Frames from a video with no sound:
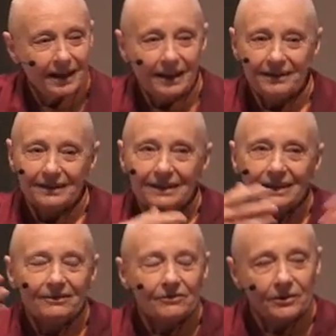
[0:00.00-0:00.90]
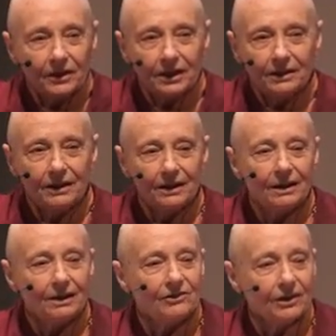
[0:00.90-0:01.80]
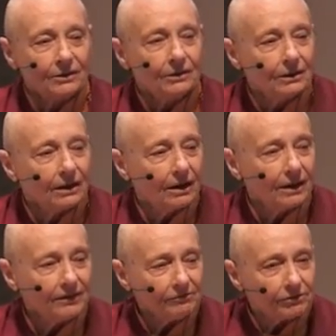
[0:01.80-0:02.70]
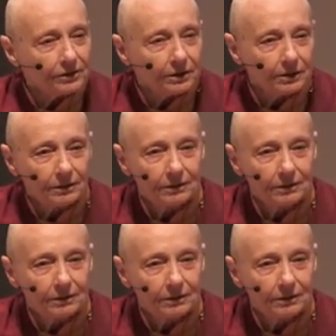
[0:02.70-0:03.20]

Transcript: and the leaves in the jungle are infinite.